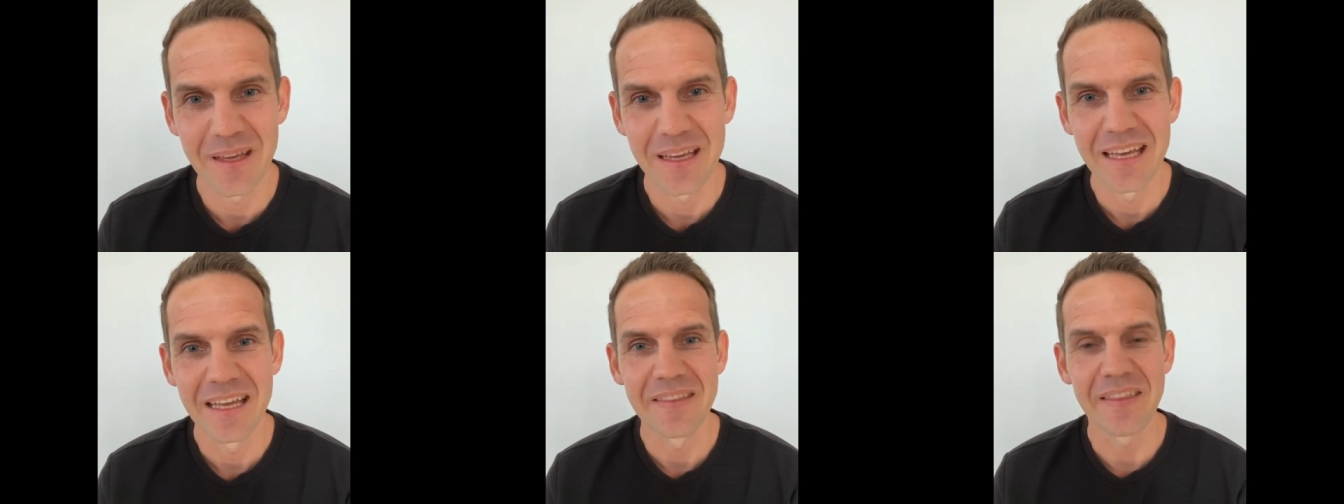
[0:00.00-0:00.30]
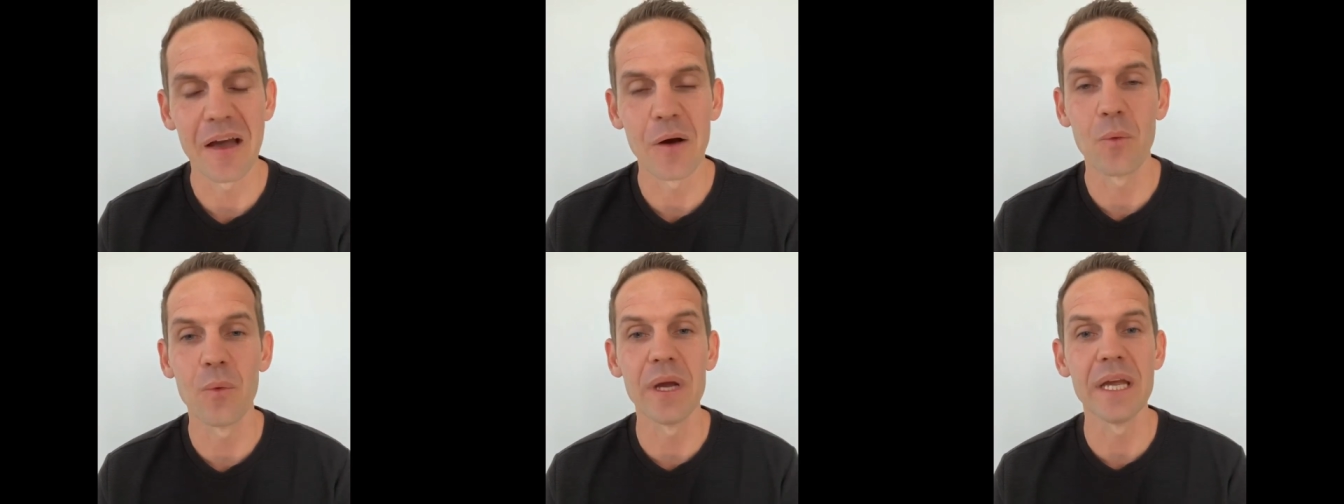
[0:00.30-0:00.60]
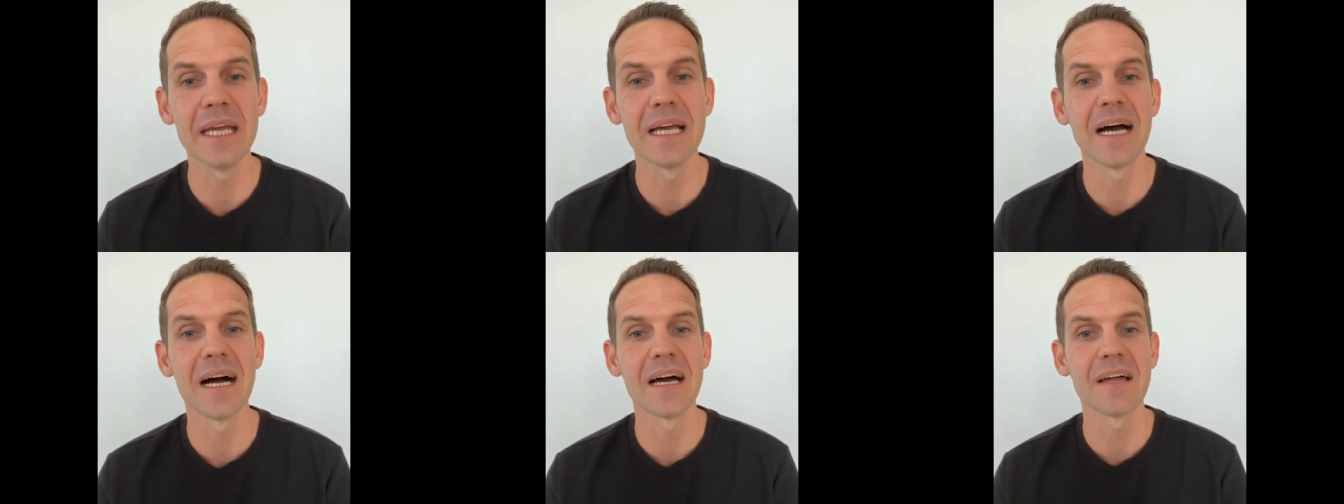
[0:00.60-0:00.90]
That
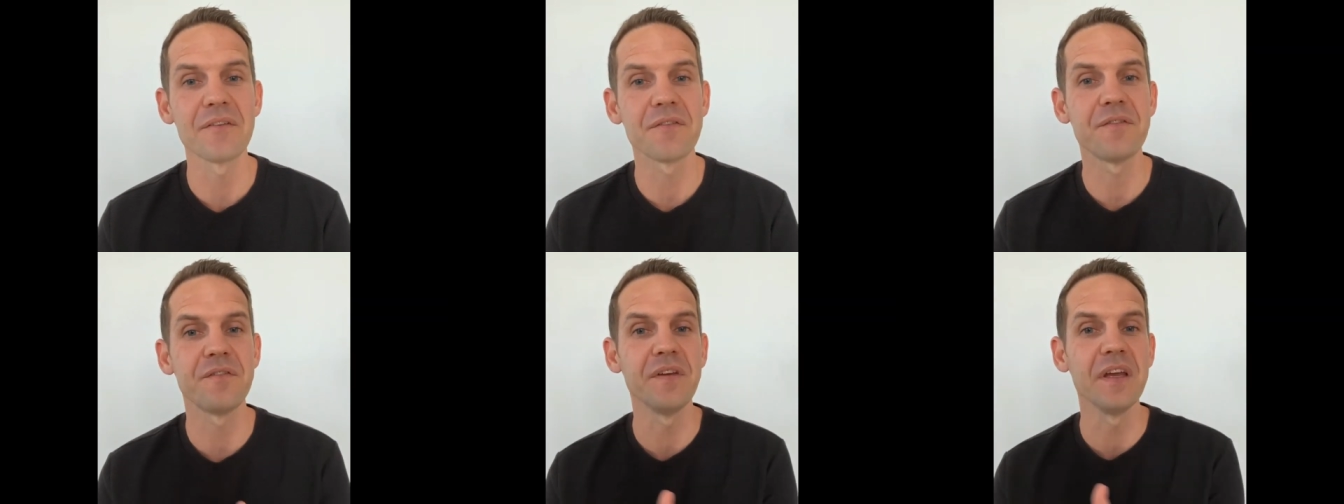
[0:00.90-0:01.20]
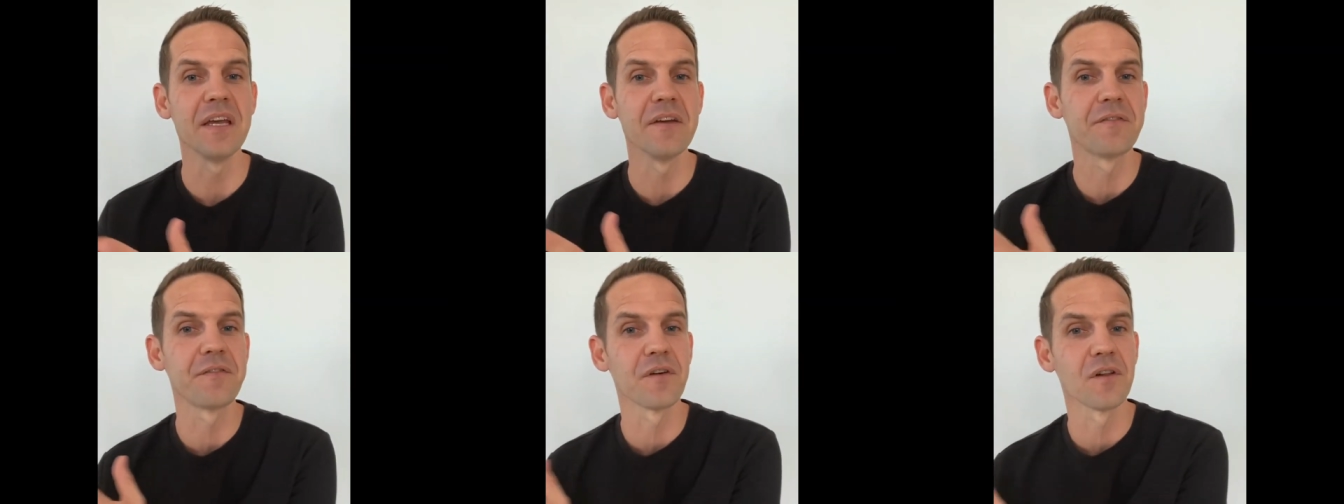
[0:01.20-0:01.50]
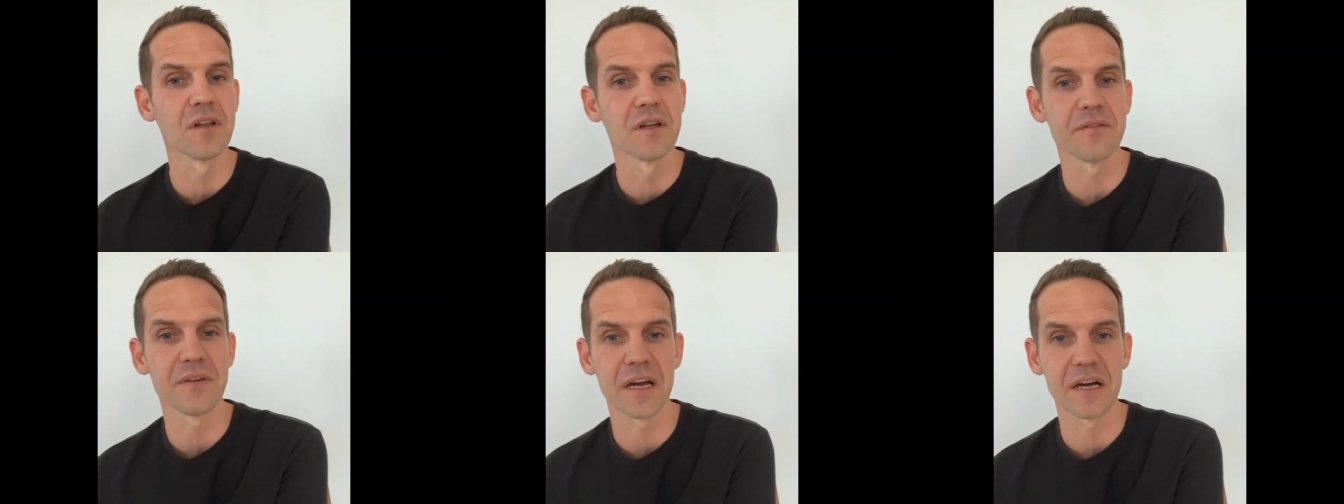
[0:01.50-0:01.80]
we aren't
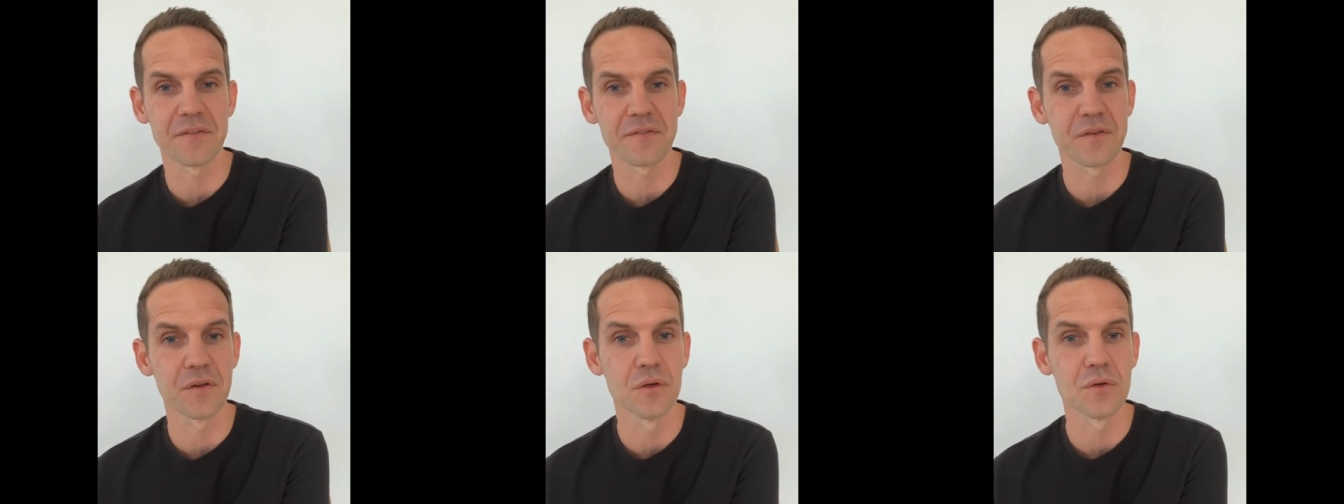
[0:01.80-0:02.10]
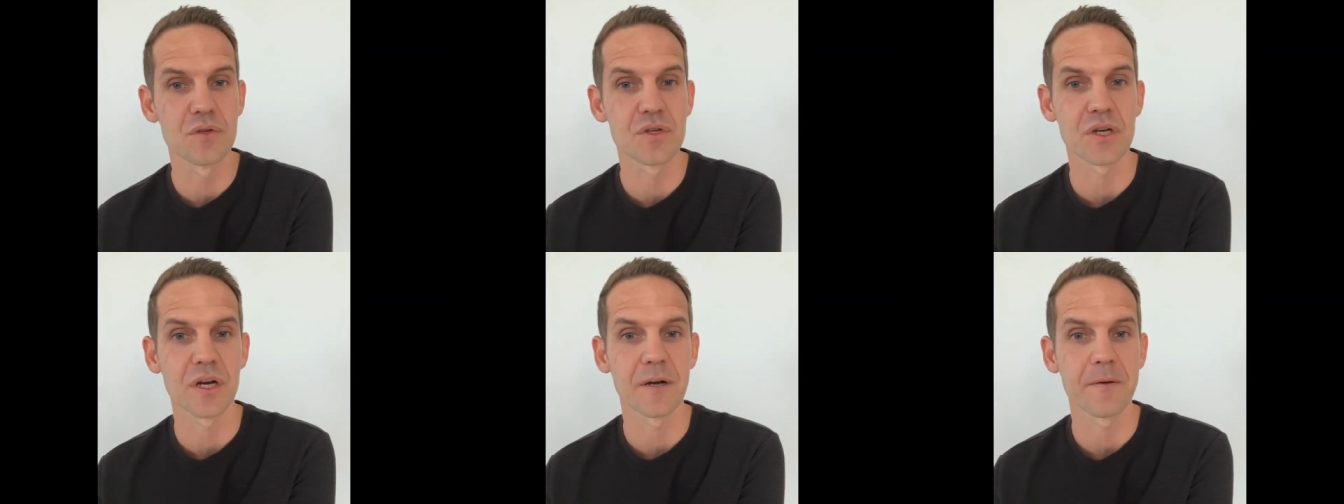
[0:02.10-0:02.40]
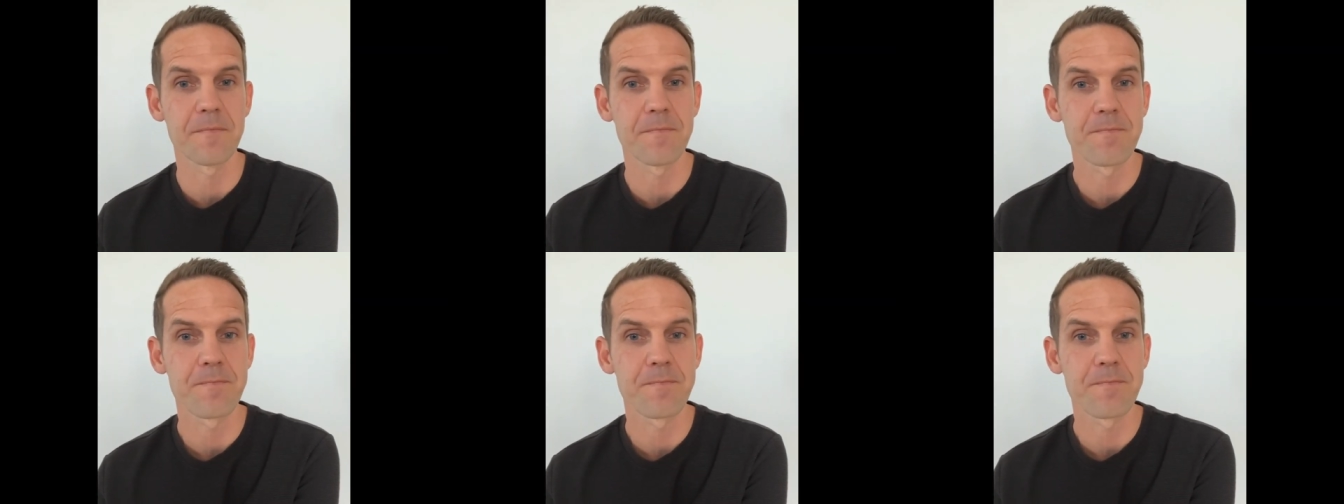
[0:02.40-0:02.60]
fearful of our future,